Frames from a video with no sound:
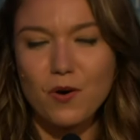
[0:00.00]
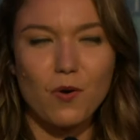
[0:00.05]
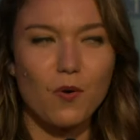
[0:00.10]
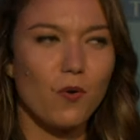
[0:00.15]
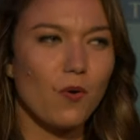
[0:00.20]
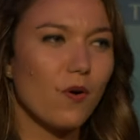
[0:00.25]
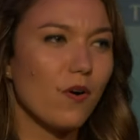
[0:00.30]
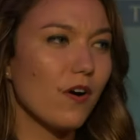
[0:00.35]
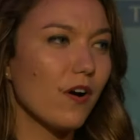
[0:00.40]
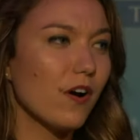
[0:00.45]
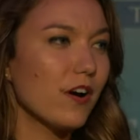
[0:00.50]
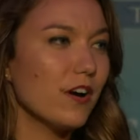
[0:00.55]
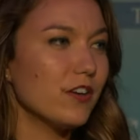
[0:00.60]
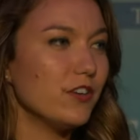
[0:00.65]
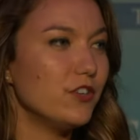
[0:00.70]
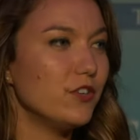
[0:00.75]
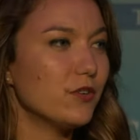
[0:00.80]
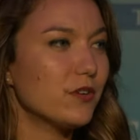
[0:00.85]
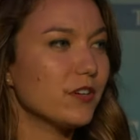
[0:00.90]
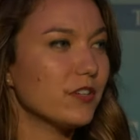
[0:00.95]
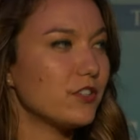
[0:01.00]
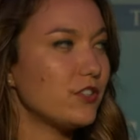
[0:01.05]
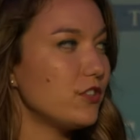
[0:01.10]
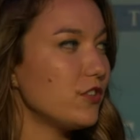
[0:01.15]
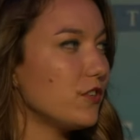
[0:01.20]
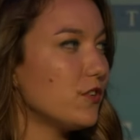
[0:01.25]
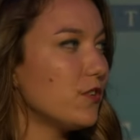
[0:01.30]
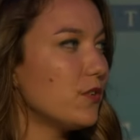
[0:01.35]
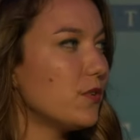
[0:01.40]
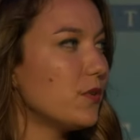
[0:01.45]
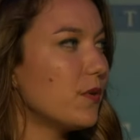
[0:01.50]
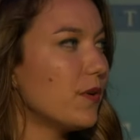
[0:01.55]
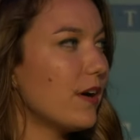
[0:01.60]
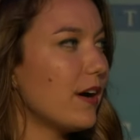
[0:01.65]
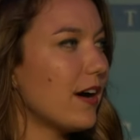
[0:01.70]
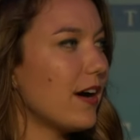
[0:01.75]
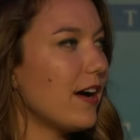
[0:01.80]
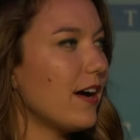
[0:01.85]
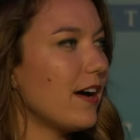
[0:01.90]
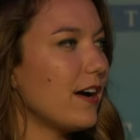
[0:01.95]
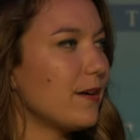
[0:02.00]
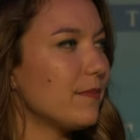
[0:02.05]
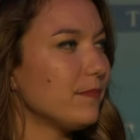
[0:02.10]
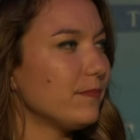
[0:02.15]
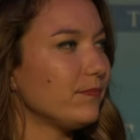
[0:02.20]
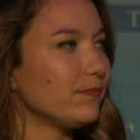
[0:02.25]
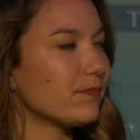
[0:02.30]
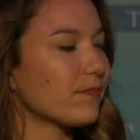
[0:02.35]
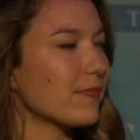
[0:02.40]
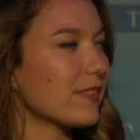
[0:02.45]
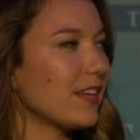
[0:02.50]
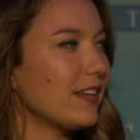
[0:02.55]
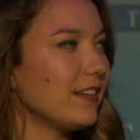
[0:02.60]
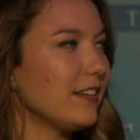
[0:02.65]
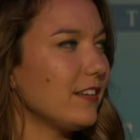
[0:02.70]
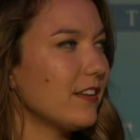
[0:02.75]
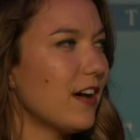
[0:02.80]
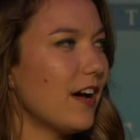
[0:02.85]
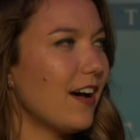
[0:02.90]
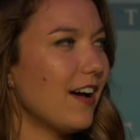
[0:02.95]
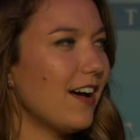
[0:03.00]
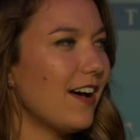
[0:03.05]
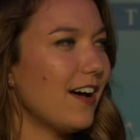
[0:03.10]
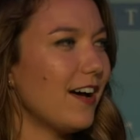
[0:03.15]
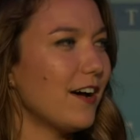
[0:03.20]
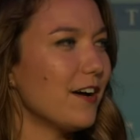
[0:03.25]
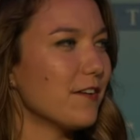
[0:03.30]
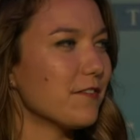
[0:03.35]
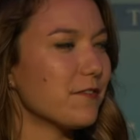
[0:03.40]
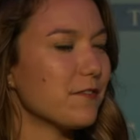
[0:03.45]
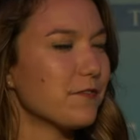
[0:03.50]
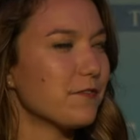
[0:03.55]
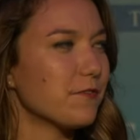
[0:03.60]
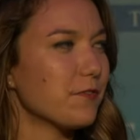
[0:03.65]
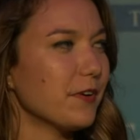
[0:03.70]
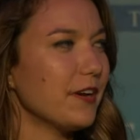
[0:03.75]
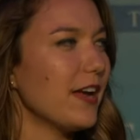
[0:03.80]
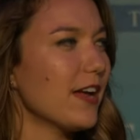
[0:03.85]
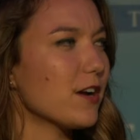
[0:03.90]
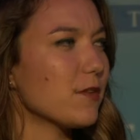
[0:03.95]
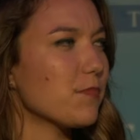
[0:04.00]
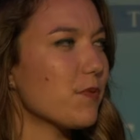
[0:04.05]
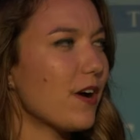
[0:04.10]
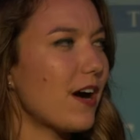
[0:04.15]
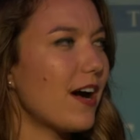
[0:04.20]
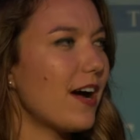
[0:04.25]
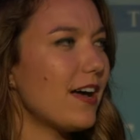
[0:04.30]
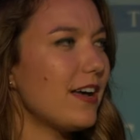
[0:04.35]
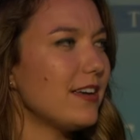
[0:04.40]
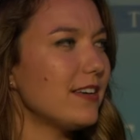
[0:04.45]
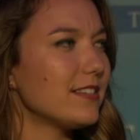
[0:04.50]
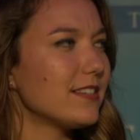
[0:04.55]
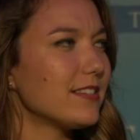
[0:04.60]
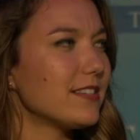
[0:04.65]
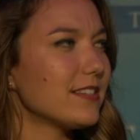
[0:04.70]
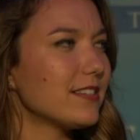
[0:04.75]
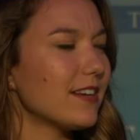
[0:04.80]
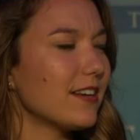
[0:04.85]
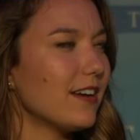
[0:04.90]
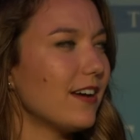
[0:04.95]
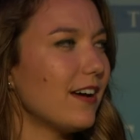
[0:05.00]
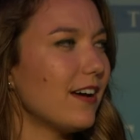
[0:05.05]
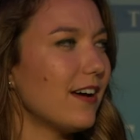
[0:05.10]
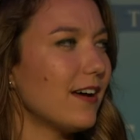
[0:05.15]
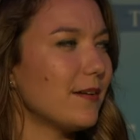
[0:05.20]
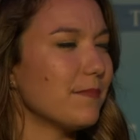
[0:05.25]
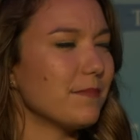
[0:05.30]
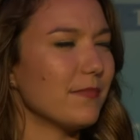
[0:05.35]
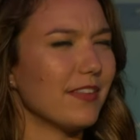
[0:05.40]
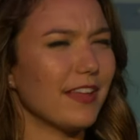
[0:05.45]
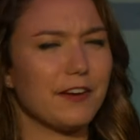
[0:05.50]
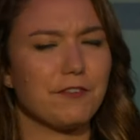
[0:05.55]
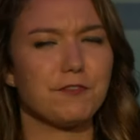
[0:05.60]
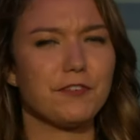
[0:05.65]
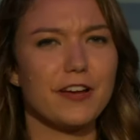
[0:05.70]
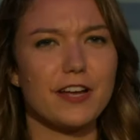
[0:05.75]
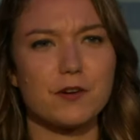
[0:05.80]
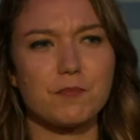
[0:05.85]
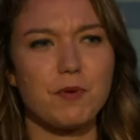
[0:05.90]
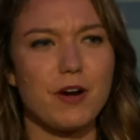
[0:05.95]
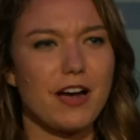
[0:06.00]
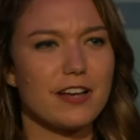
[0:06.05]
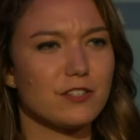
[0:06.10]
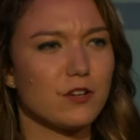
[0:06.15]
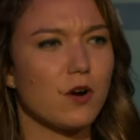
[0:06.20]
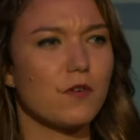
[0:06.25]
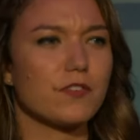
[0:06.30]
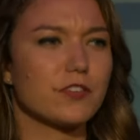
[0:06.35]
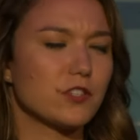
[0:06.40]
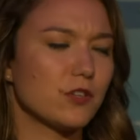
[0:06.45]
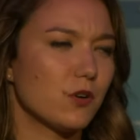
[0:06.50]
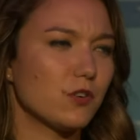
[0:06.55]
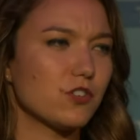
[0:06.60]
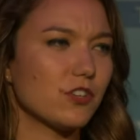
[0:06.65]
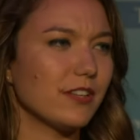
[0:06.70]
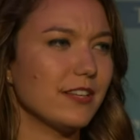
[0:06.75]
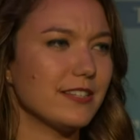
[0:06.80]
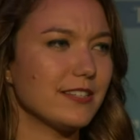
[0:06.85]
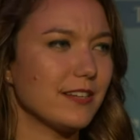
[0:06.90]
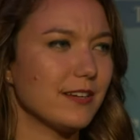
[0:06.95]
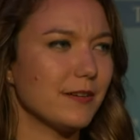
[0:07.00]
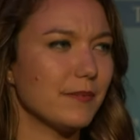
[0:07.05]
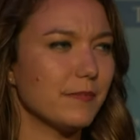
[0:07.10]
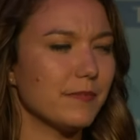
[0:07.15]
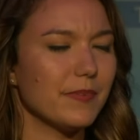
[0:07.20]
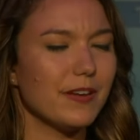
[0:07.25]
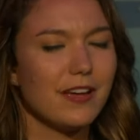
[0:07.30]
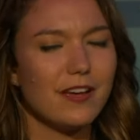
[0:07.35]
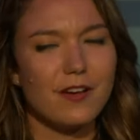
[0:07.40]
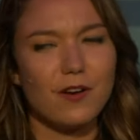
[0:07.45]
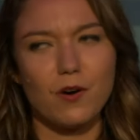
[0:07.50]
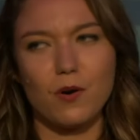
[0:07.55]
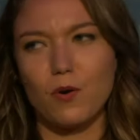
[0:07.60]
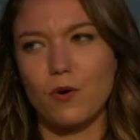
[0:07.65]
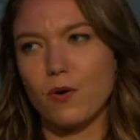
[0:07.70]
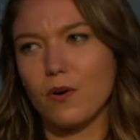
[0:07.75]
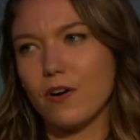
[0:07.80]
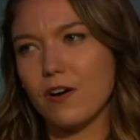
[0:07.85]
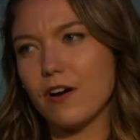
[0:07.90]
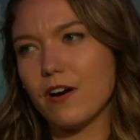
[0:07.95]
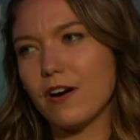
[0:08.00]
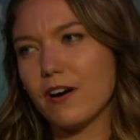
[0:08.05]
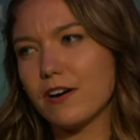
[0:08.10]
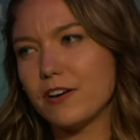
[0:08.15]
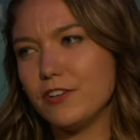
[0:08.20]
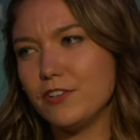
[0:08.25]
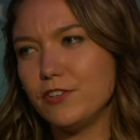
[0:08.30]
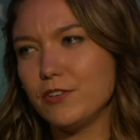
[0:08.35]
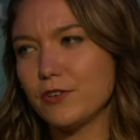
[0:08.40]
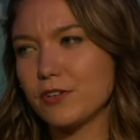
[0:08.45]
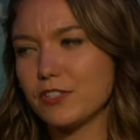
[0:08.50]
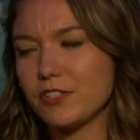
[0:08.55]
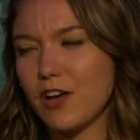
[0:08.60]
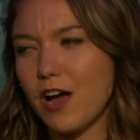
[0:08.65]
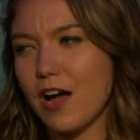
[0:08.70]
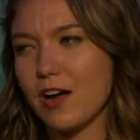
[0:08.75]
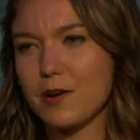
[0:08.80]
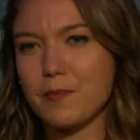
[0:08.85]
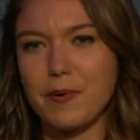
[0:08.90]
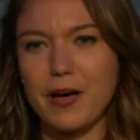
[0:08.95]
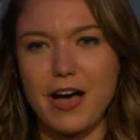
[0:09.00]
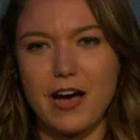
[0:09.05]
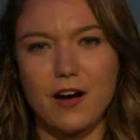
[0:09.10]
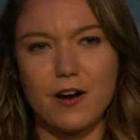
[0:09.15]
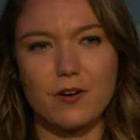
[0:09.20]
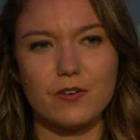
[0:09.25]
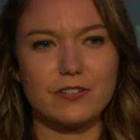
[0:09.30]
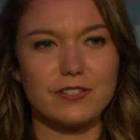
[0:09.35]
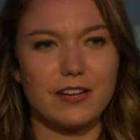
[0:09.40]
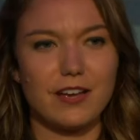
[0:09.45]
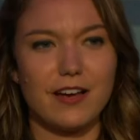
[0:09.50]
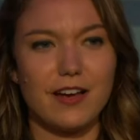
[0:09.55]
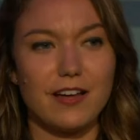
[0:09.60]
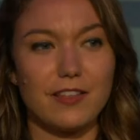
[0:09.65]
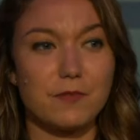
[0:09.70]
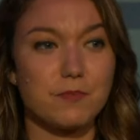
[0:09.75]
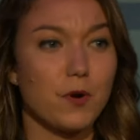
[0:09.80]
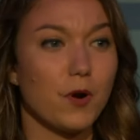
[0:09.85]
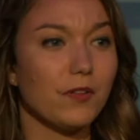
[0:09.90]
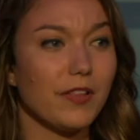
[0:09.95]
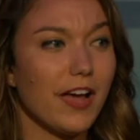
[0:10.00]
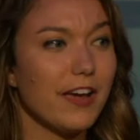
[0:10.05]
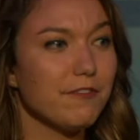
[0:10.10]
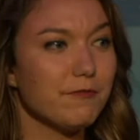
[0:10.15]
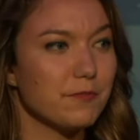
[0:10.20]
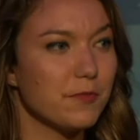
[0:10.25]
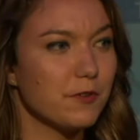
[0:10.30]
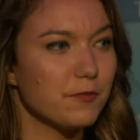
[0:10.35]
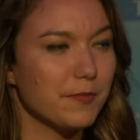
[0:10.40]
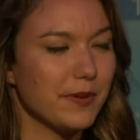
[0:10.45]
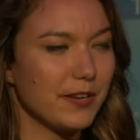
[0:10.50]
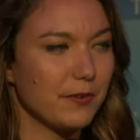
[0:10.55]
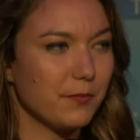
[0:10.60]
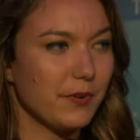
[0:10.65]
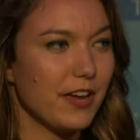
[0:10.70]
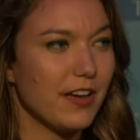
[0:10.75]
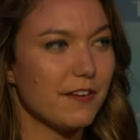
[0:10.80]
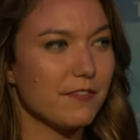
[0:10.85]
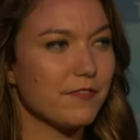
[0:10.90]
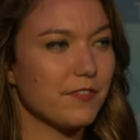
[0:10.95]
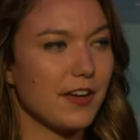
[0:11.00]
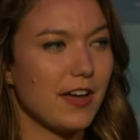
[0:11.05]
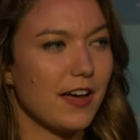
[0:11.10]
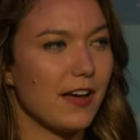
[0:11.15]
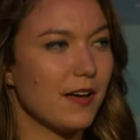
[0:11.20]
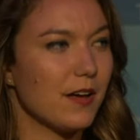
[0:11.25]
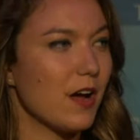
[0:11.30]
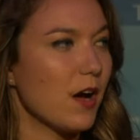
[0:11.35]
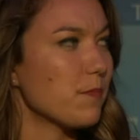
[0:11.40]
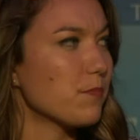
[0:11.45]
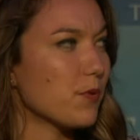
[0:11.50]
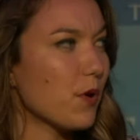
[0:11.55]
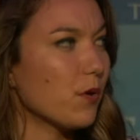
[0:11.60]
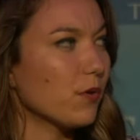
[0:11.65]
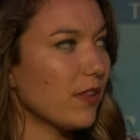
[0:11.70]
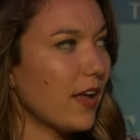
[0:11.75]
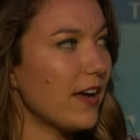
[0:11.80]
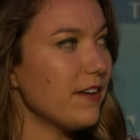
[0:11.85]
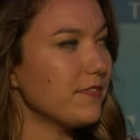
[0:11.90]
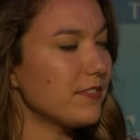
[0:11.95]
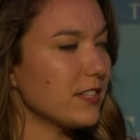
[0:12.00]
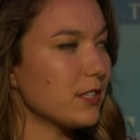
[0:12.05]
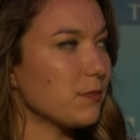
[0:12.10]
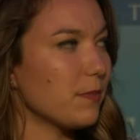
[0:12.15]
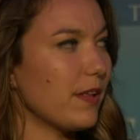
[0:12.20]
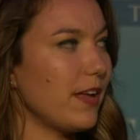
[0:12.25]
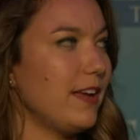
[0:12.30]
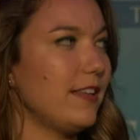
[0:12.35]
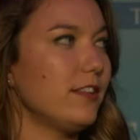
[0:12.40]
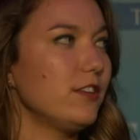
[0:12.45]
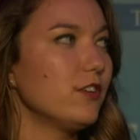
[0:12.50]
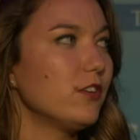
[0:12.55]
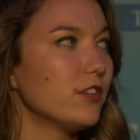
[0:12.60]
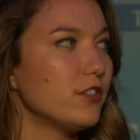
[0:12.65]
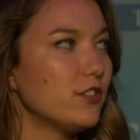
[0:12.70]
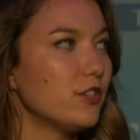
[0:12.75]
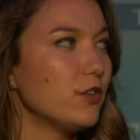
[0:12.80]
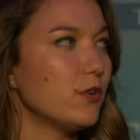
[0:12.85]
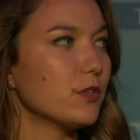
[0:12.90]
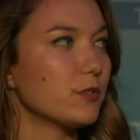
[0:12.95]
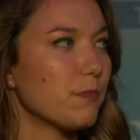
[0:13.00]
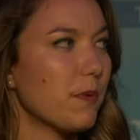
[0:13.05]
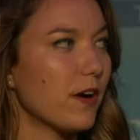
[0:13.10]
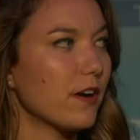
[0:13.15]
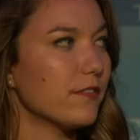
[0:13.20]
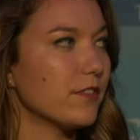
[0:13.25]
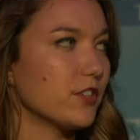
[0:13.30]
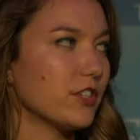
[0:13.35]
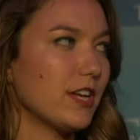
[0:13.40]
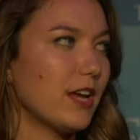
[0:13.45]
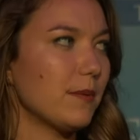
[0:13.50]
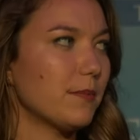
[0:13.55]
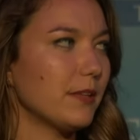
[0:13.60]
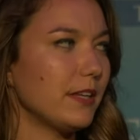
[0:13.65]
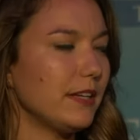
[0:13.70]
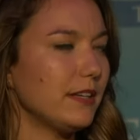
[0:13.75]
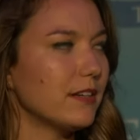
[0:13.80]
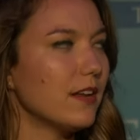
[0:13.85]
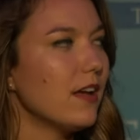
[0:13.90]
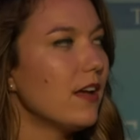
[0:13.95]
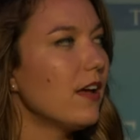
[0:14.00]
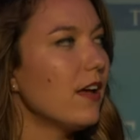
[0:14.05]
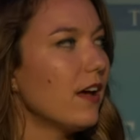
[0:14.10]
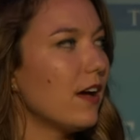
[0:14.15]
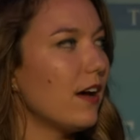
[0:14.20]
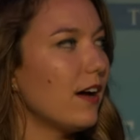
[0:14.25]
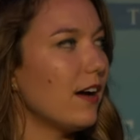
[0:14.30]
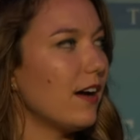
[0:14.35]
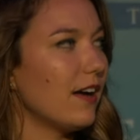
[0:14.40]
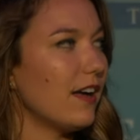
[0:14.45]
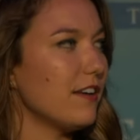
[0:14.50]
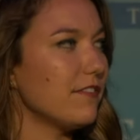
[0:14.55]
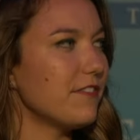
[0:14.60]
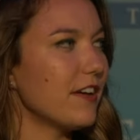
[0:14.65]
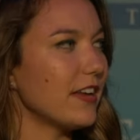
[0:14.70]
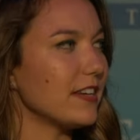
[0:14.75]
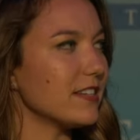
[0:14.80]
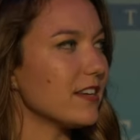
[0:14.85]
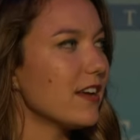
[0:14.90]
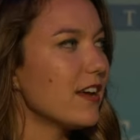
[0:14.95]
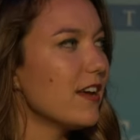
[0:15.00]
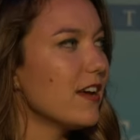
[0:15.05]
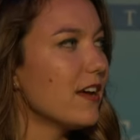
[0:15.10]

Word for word: Or you could do um, uh, free enterprise, um, like free enterprise over socialism. Or you could talk about uh, the pro life movement. We have uh, a pro life display that you could do as part of your tabling uh, event.